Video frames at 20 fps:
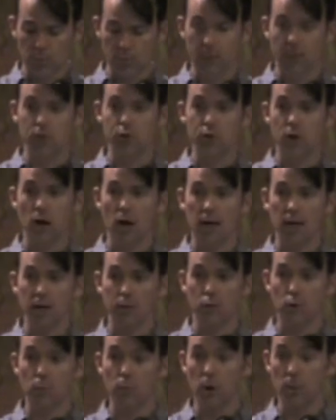being shot
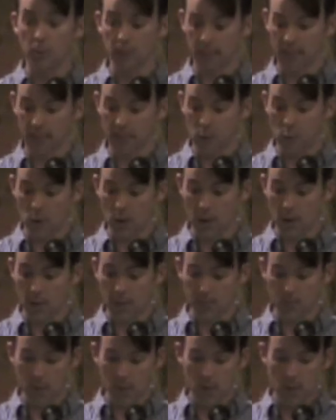in the public anyway,
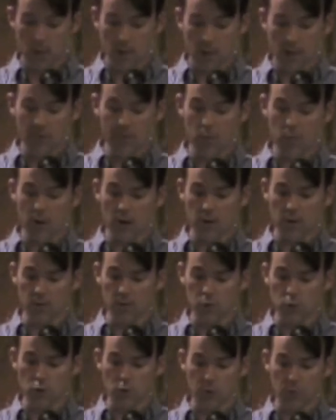even by the
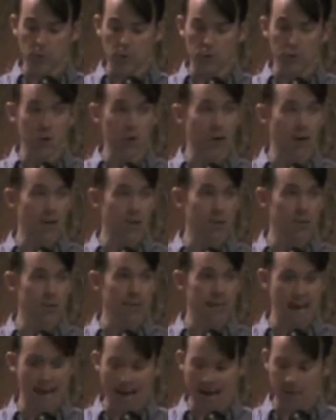few criminals who
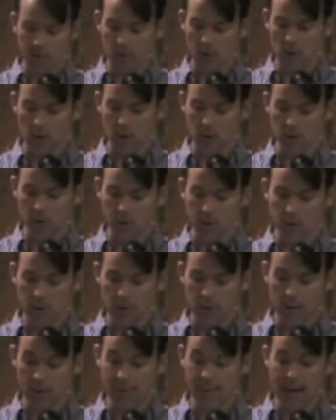actually had guns,
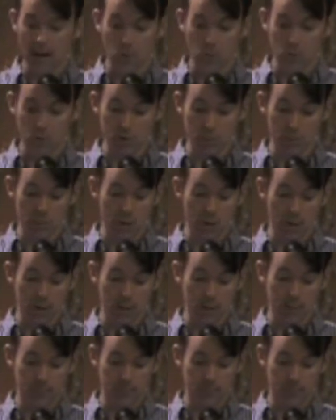and that wasn't many.